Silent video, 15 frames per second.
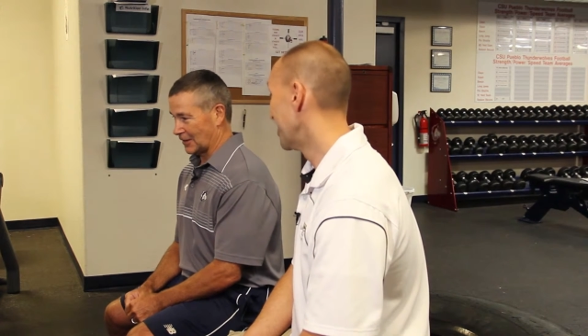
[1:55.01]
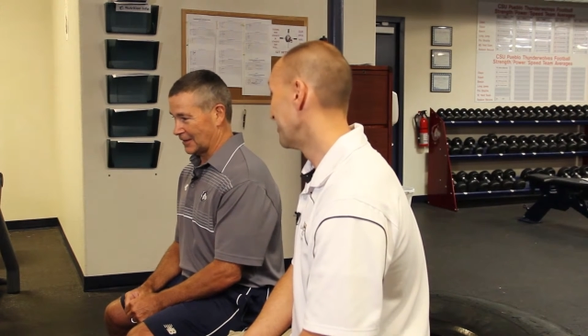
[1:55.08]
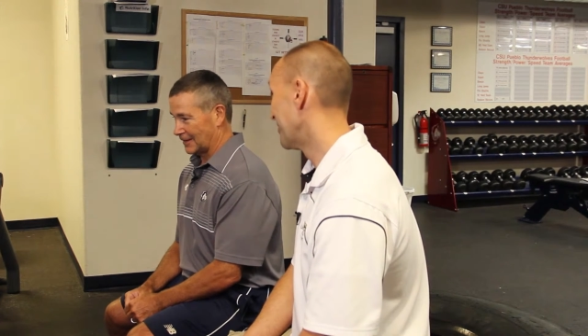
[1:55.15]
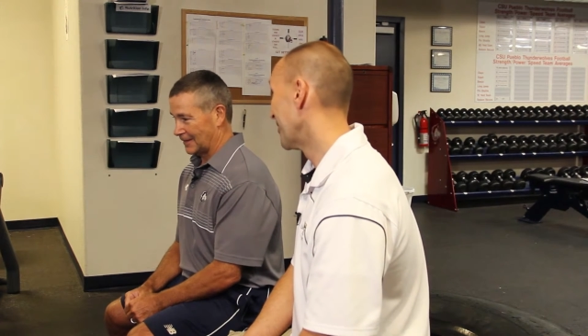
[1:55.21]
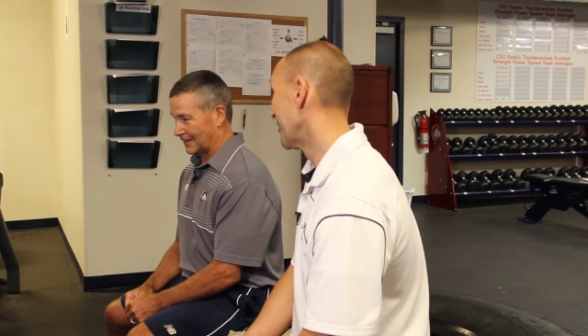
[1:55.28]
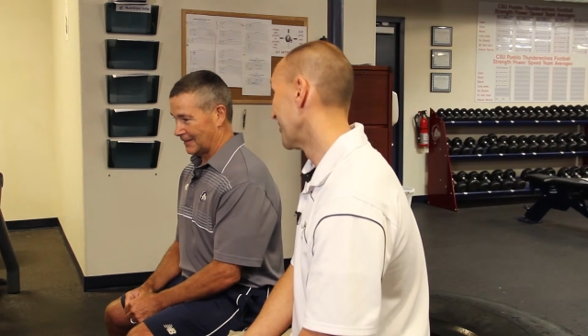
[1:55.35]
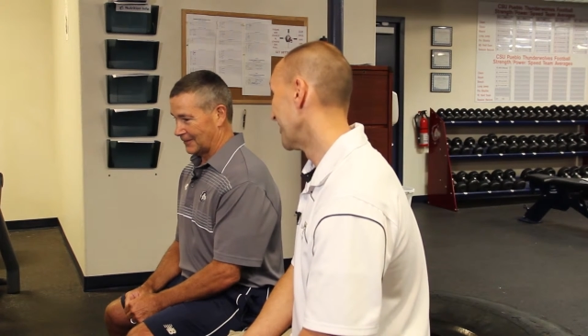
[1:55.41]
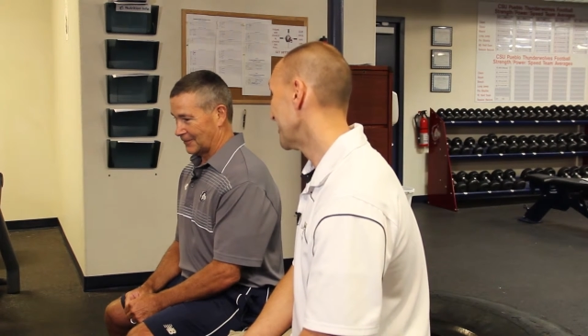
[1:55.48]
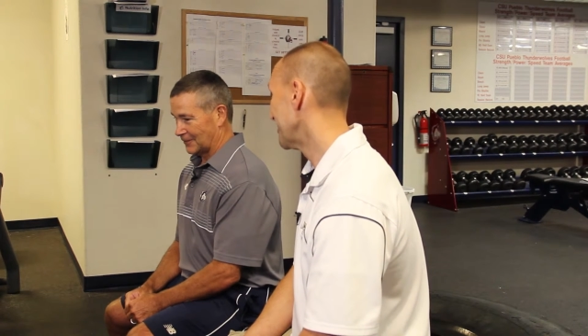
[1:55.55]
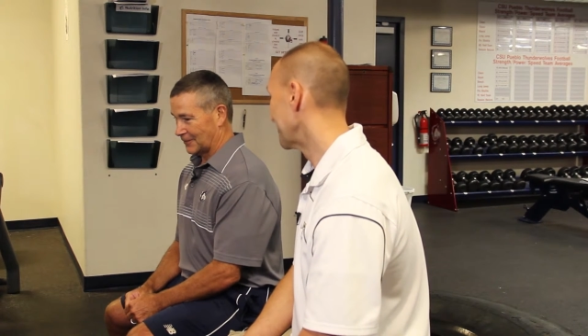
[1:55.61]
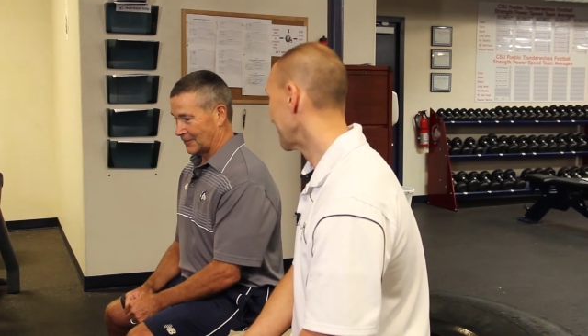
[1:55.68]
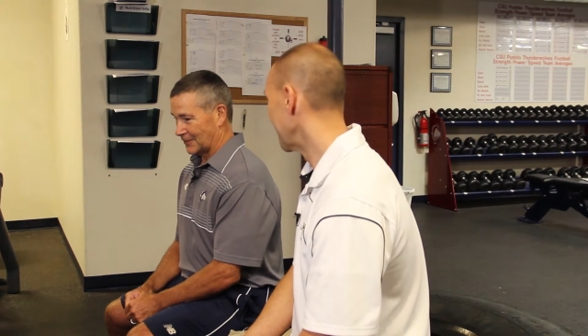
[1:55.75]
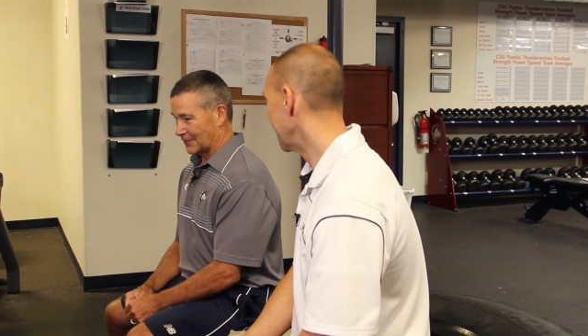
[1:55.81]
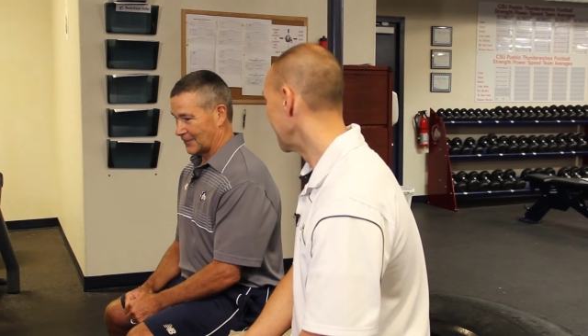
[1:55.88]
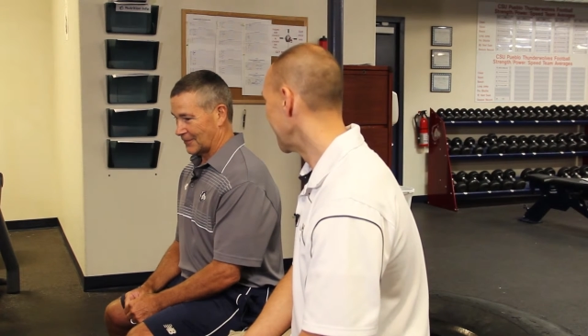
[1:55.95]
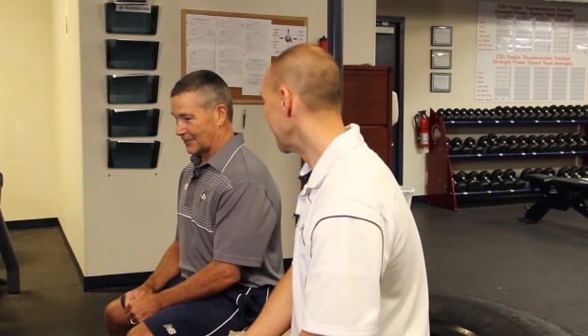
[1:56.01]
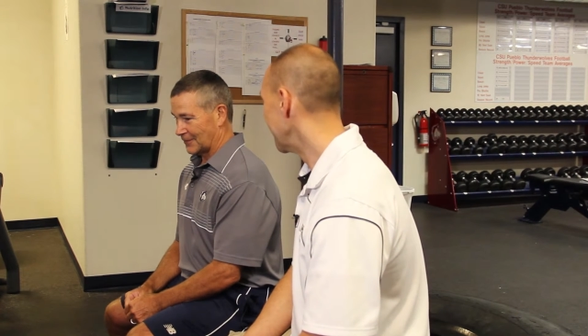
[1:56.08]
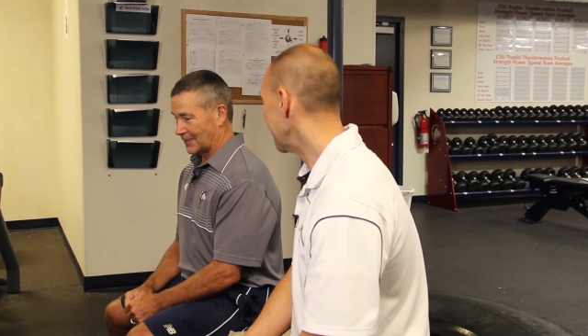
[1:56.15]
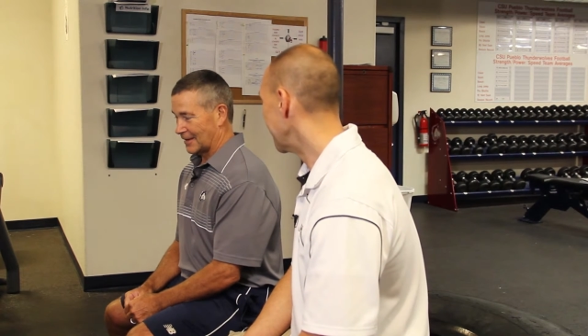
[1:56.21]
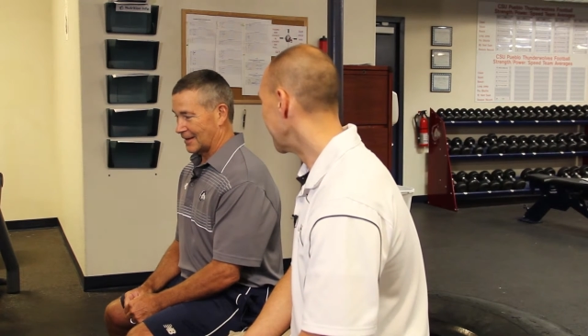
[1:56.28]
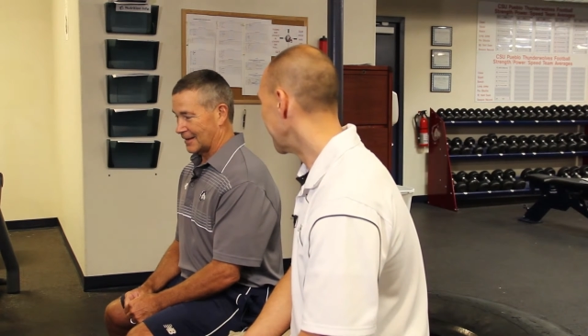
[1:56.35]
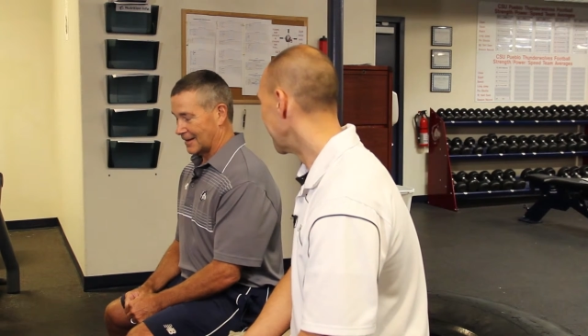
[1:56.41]
Johnny Parker, that's a pretty big
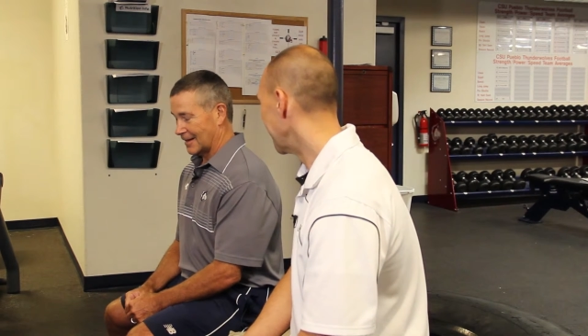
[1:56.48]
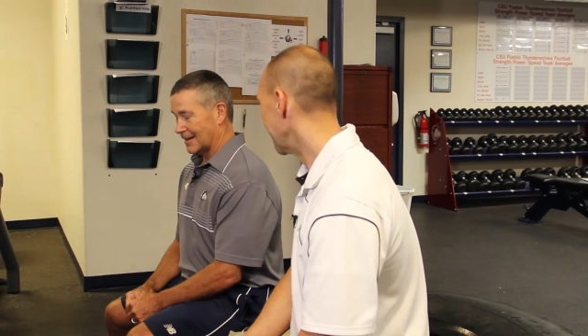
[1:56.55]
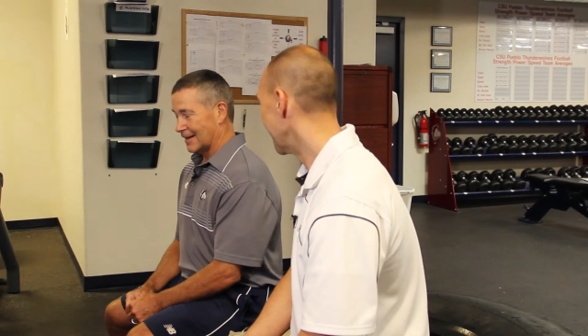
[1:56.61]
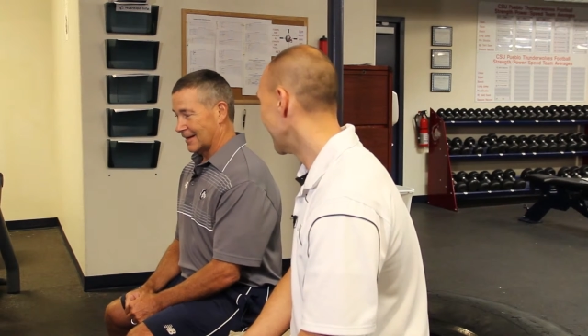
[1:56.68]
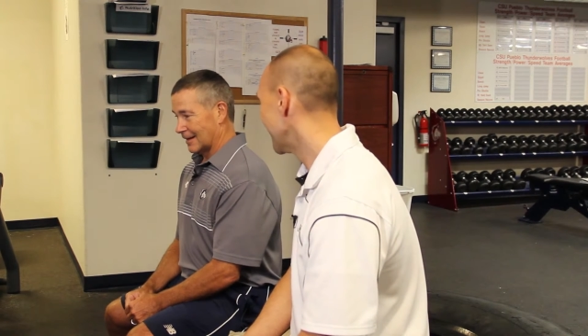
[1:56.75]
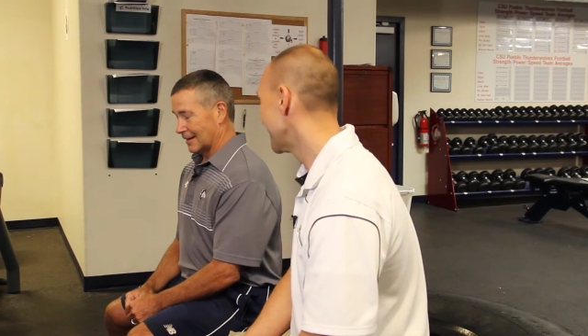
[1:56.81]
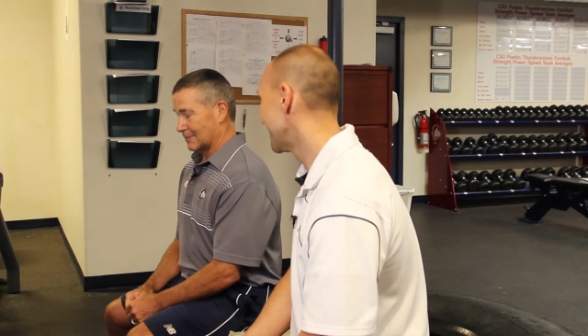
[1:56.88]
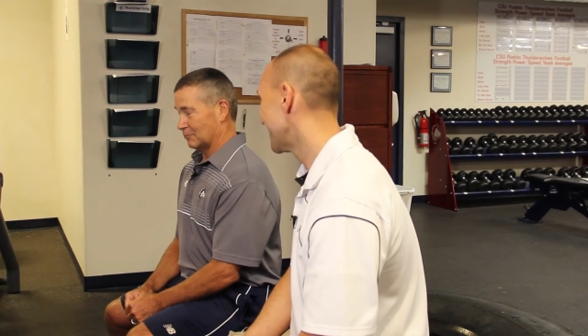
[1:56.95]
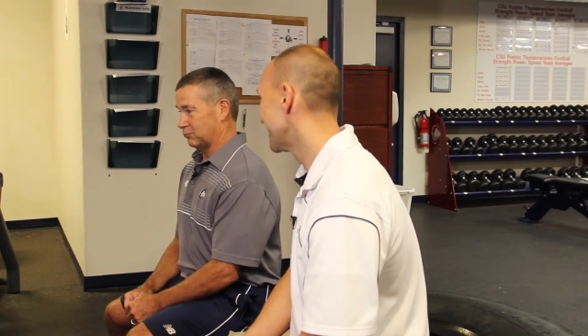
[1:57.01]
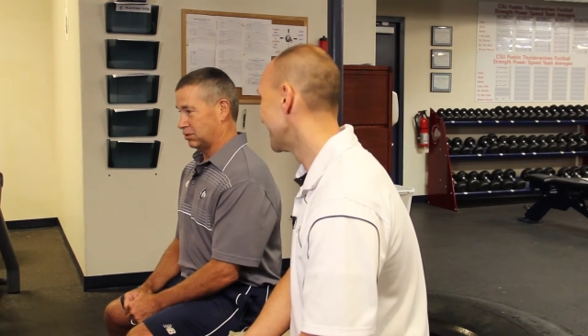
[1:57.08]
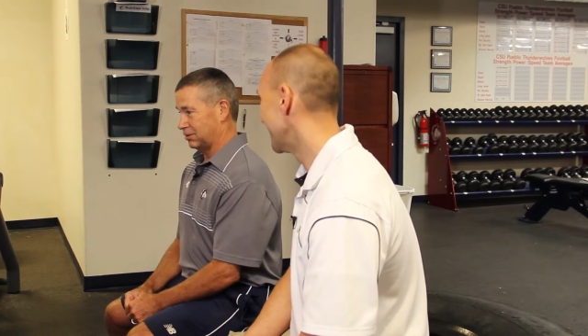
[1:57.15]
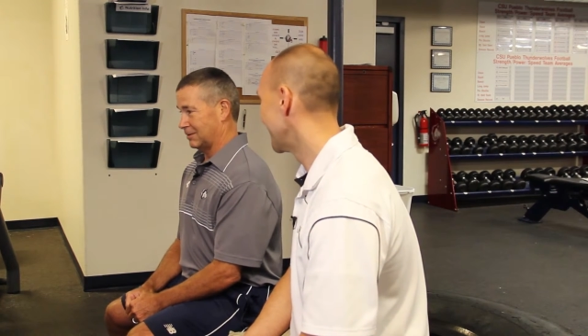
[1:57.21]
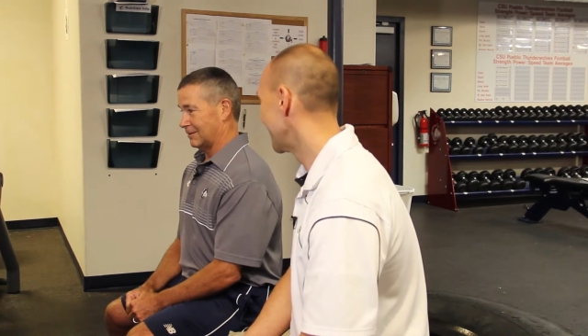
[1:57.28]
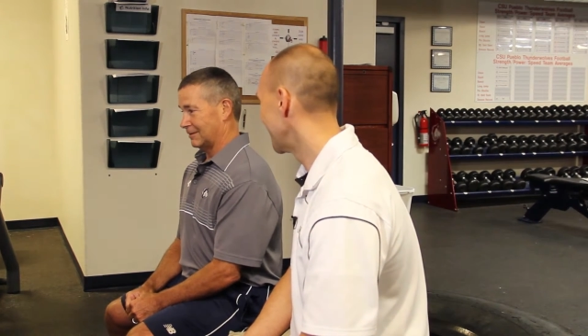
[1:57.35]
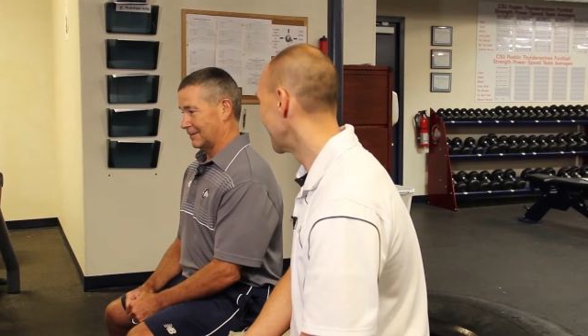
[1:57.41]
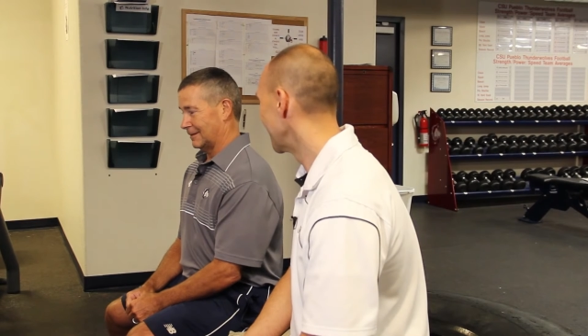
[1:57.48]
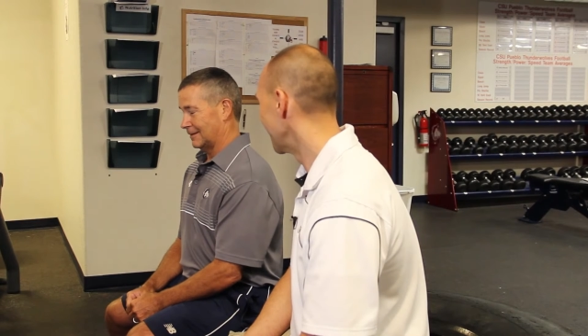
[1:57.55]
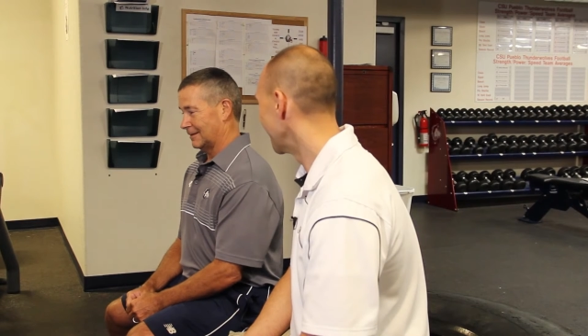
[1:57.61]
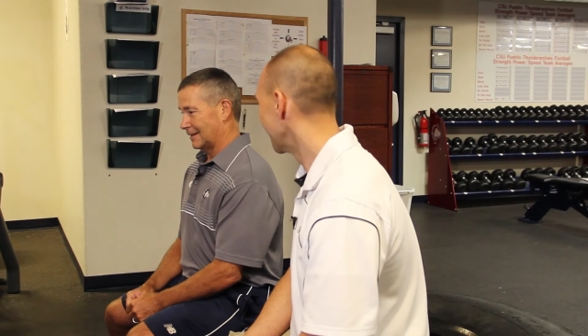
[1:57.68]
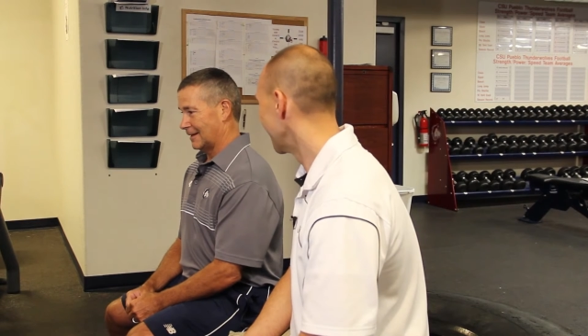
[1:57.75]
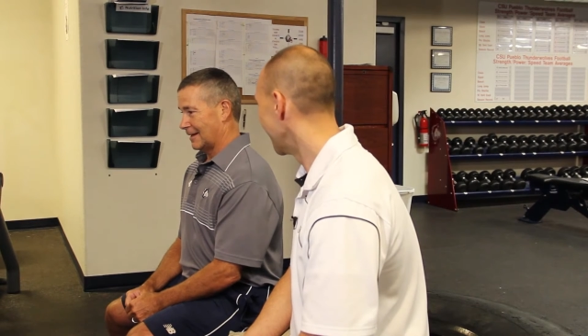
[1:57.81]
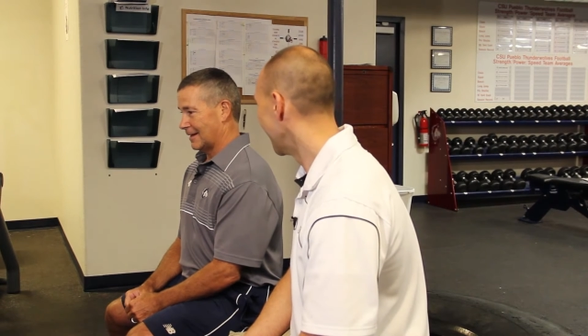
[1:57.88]
deal. I mean, that's
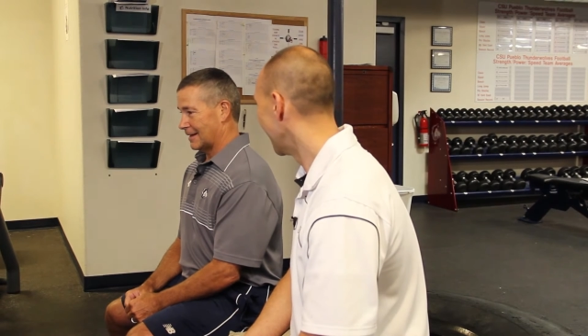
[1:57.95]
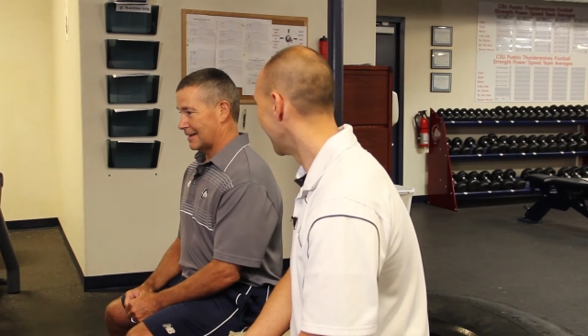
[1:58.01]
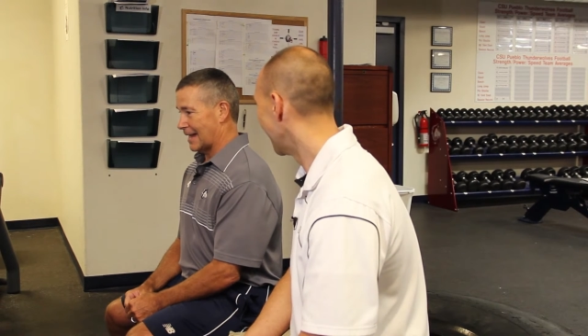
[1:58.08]
serious, yeah.